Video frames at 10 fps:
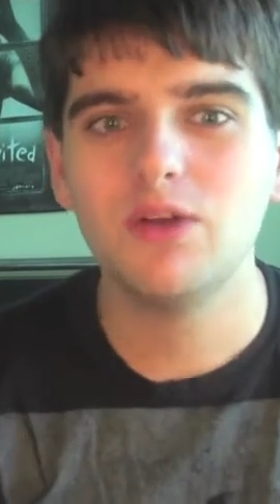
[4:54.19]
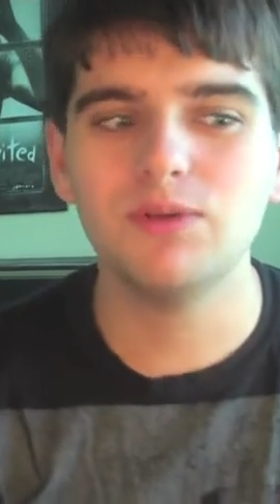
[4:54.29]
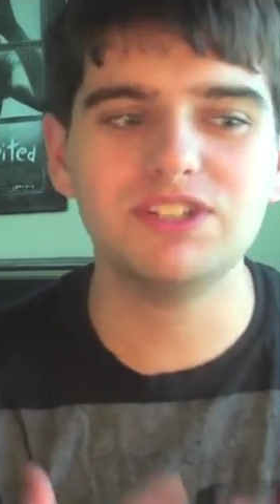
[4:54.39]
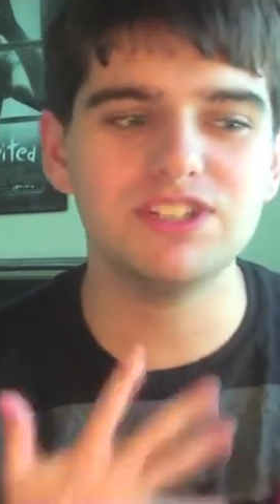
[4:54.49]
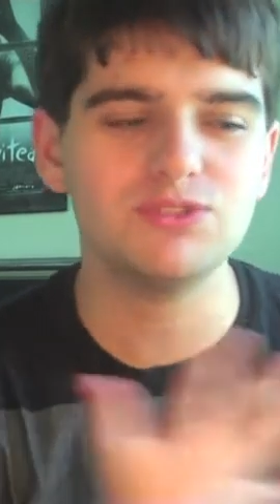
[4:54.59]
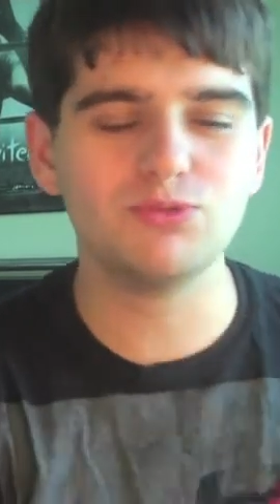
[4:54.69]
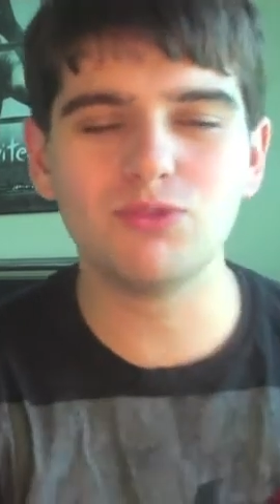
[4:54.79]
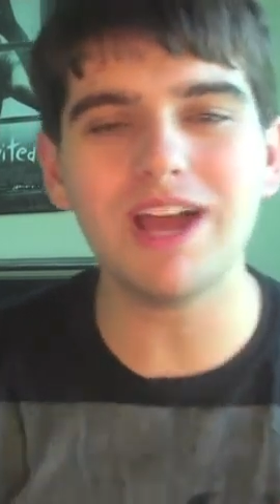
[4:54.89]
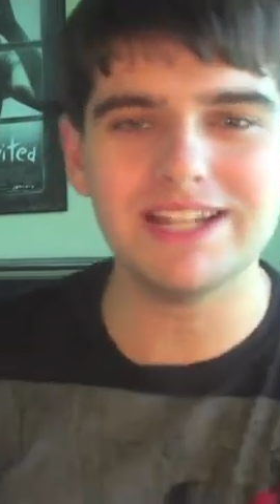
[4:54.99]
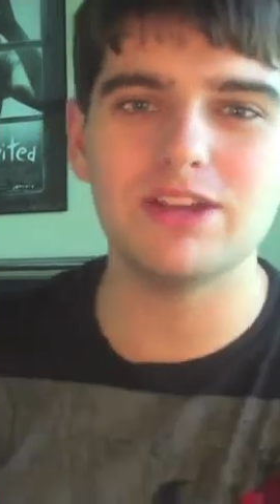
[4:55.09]
which is
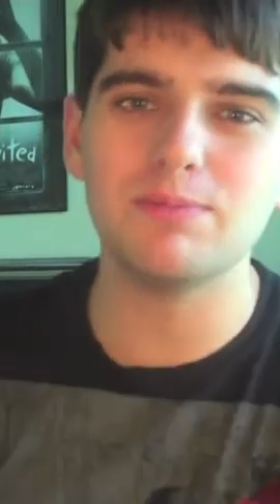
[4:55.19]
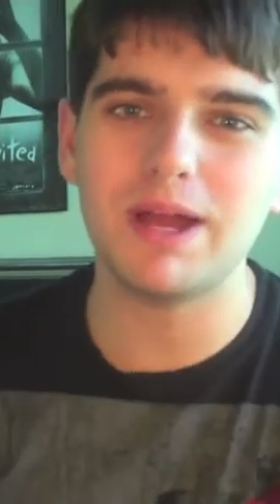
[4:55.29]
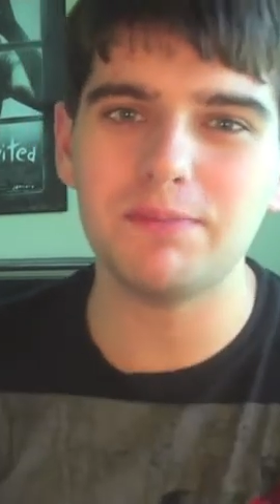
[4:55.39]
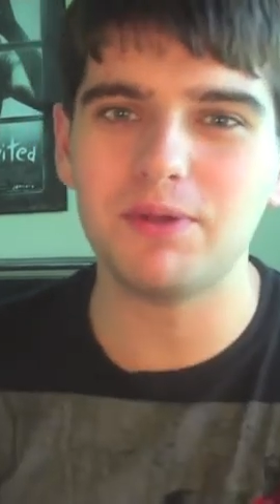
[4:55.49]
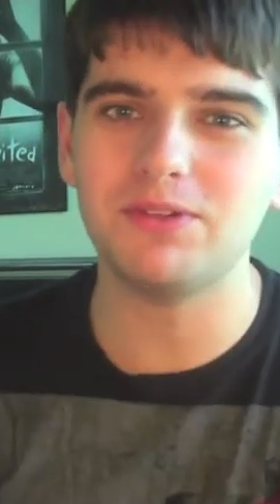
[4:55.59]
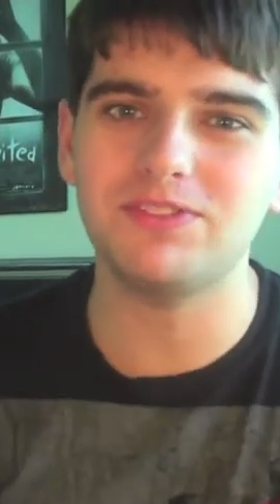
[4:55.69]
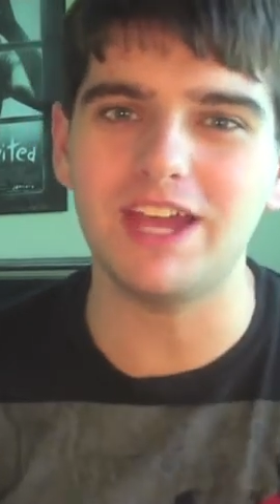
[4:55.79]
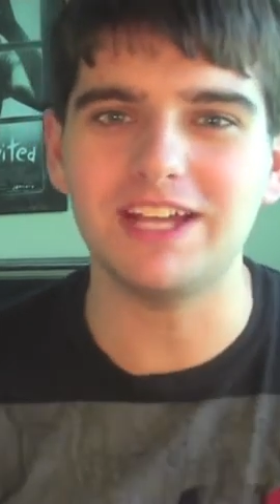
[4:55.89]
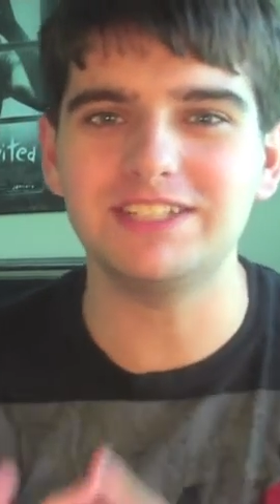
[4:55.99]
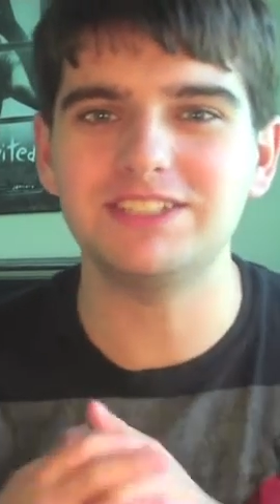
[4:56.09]
right near my
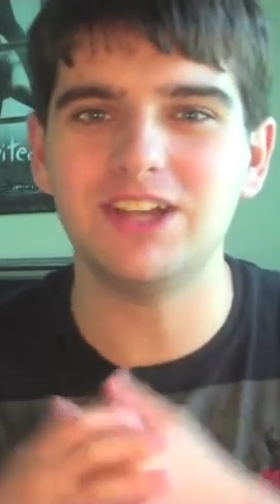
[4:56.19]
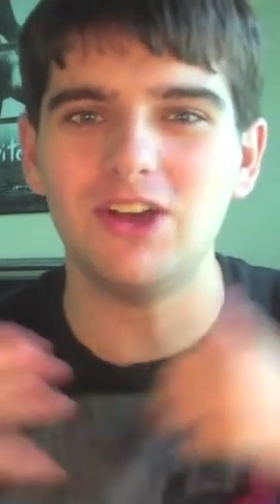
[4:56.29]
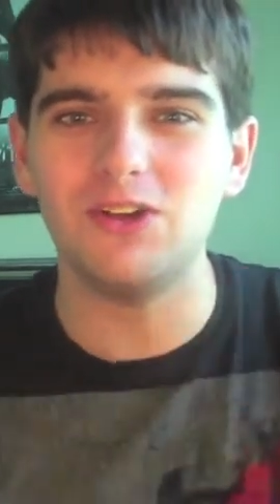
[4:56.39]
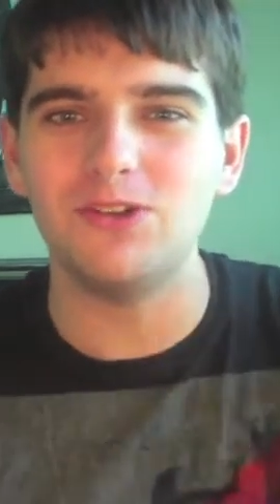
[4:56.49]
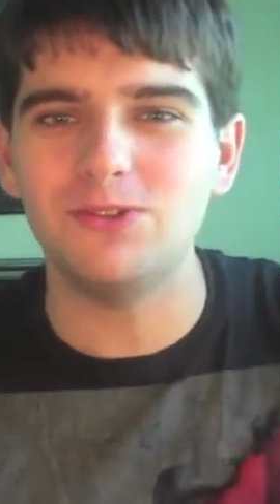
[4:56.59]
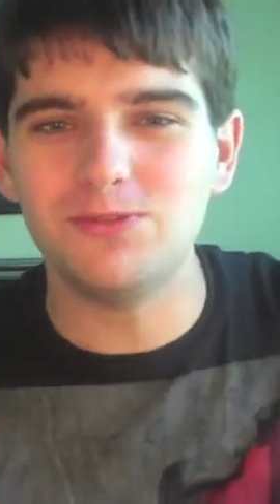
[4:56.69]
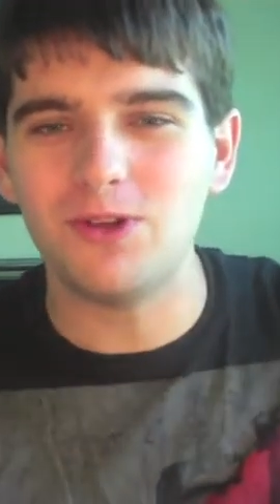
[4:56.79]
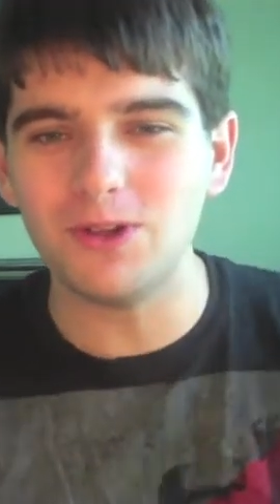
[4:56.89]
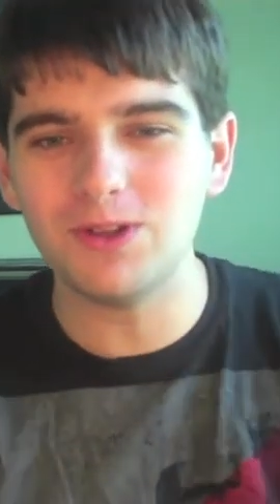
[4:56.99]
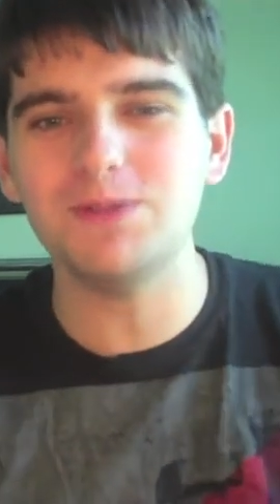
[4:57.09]
birthday. So,
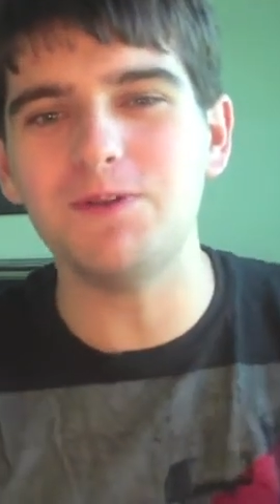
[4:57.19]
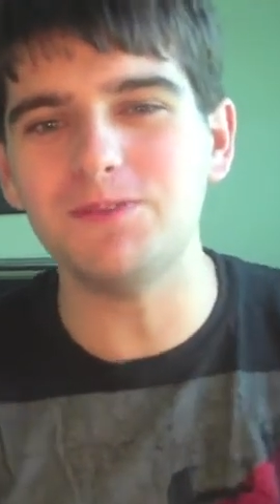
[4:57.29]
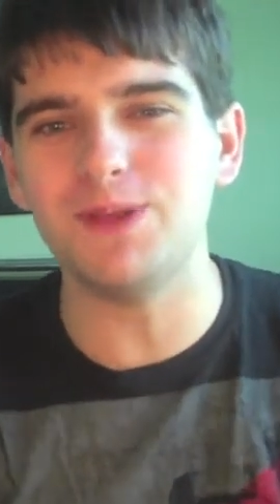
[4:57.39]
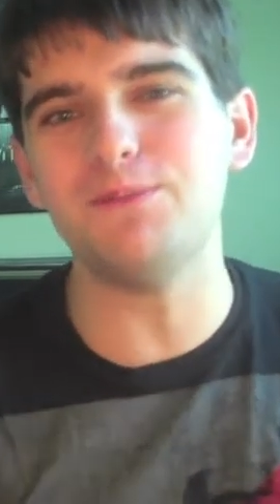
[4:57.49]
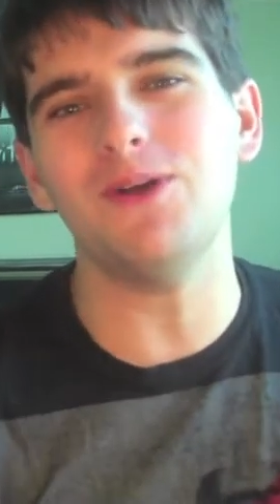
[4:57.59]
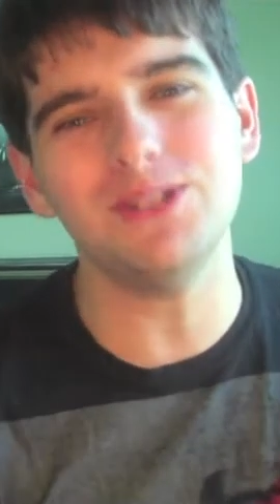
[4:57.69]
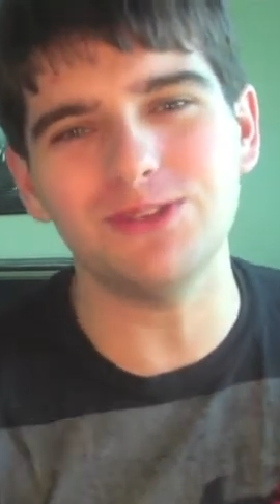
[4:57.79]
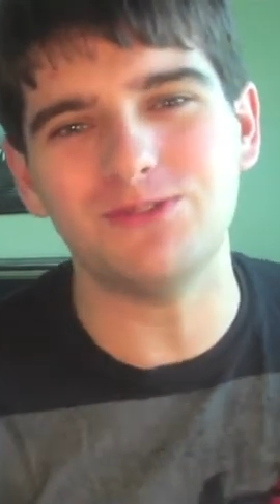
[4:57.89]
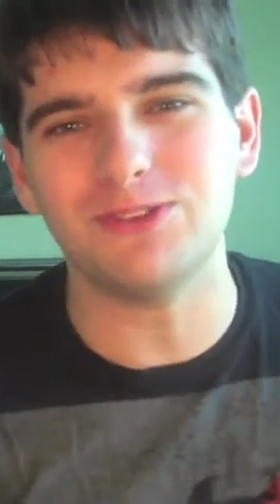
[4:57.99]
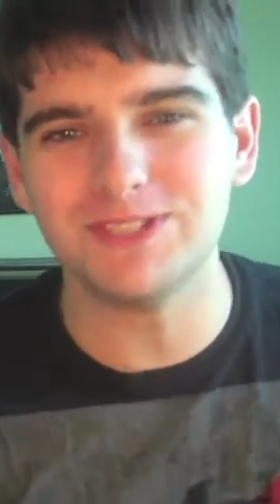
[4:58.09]
early birthday
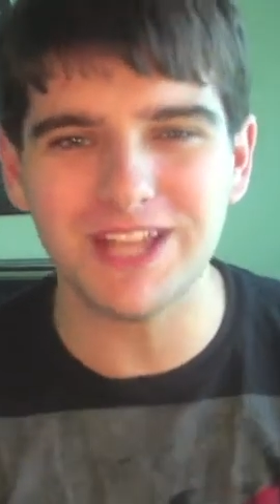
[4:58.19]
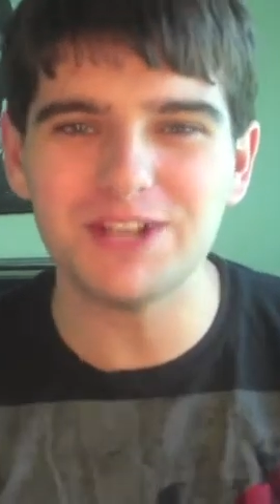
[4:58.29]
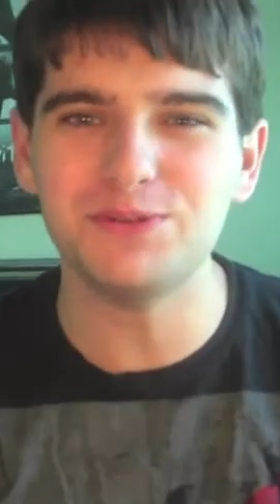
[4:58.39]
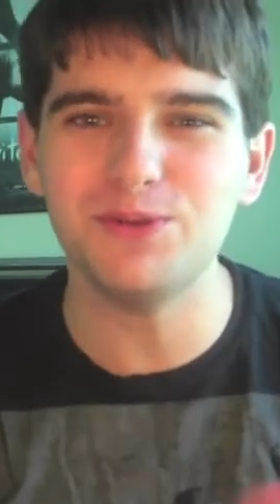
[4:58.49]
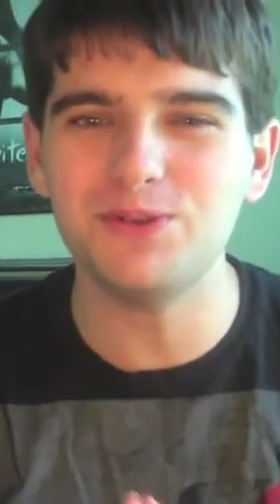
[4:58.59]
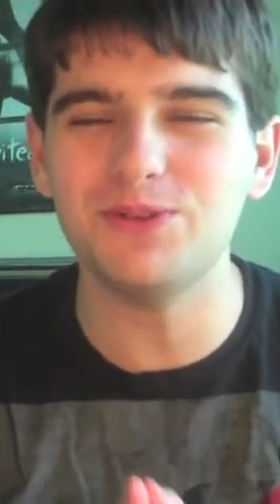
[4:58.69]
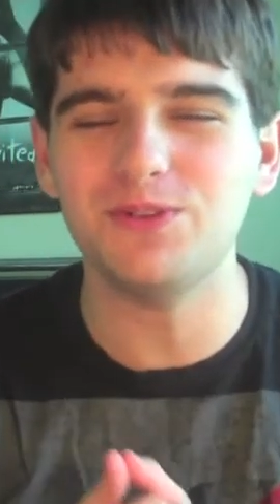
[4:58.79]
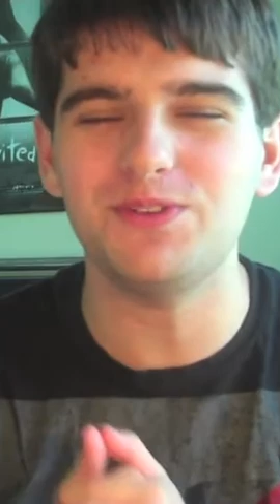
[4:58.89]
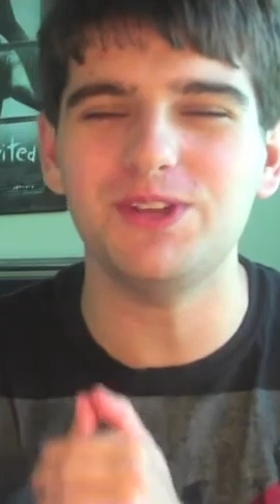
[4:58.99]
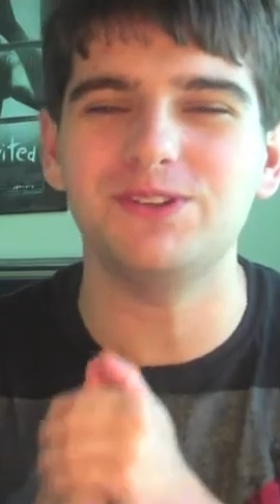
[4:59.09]
present for Slasher Movie
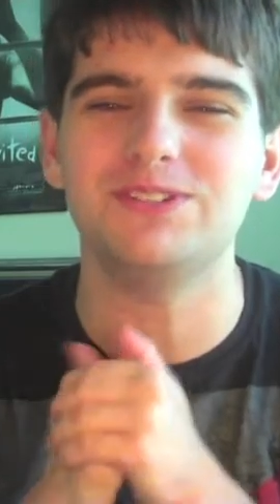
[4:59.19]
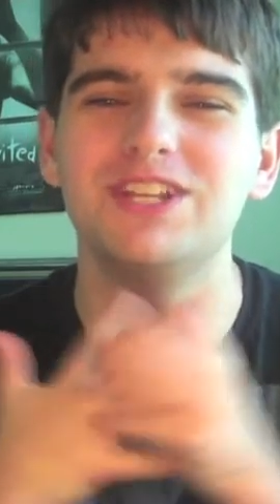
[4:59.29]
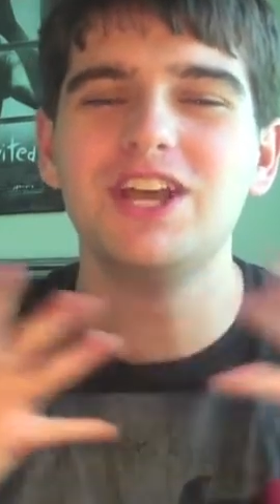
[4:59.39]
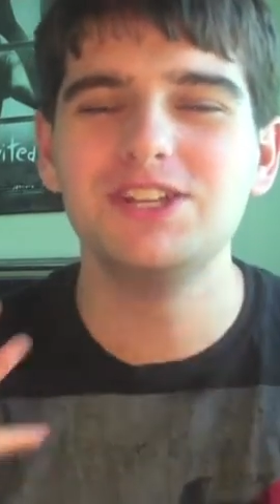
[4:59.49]
Reviews.